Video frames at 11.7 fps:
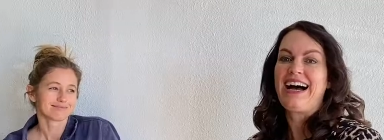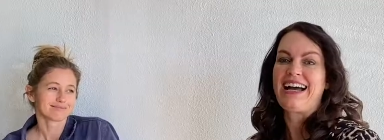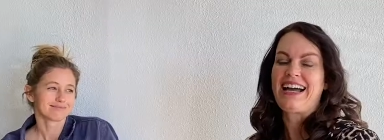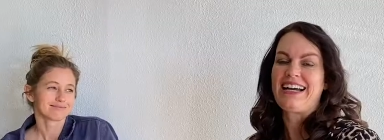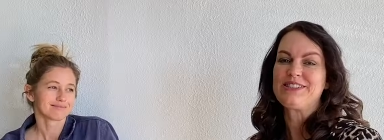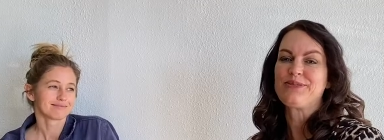
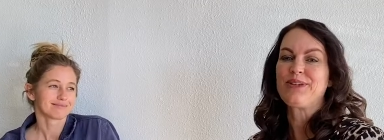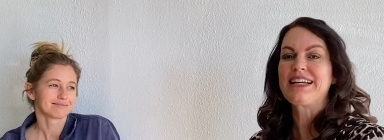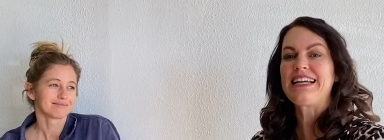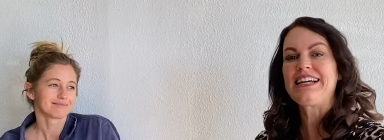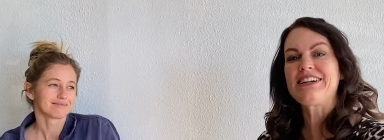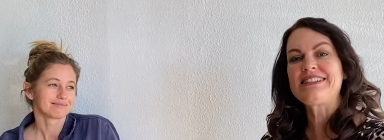Speaker 1: Hi guys, we're
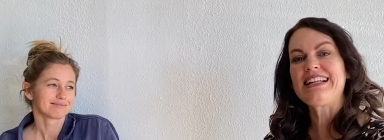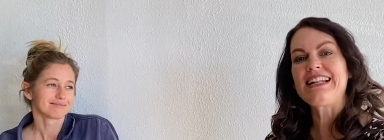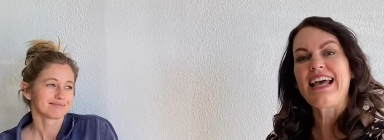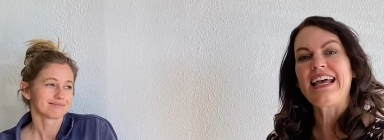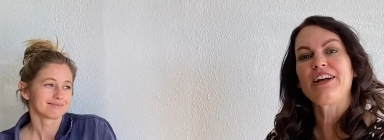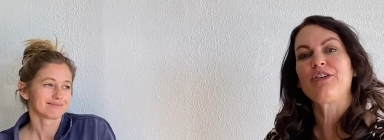here
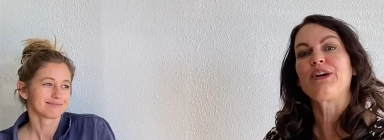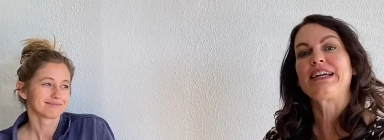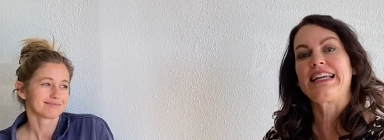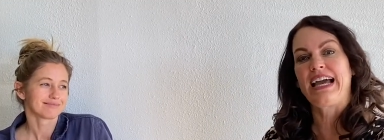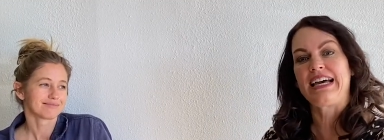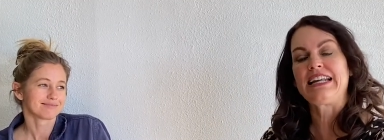today at
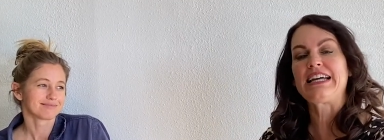Organic